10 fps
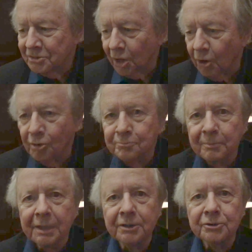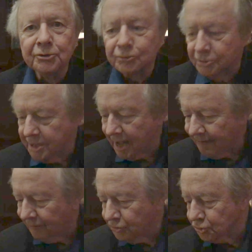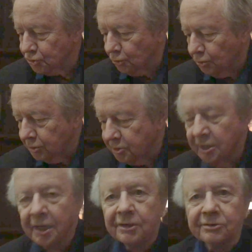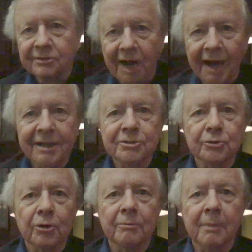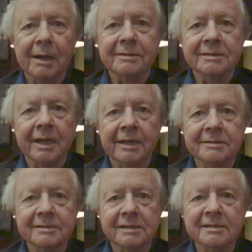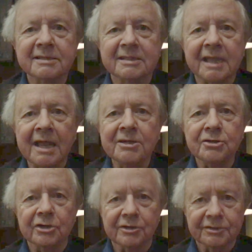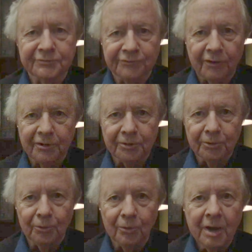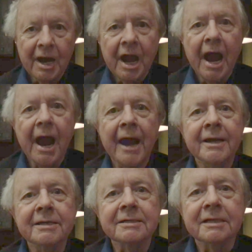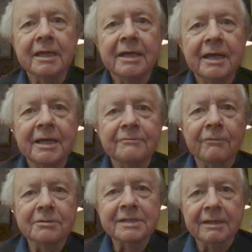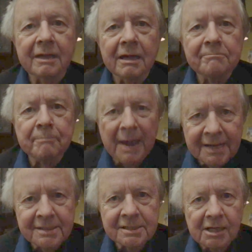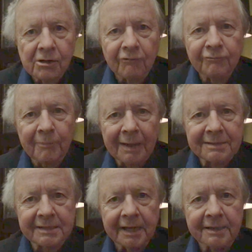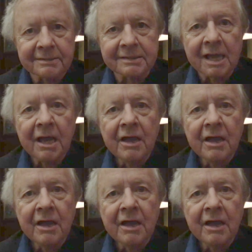told me you never should write on Max Ernst, it's dangerous for you. And it was a painting of Max Ernst,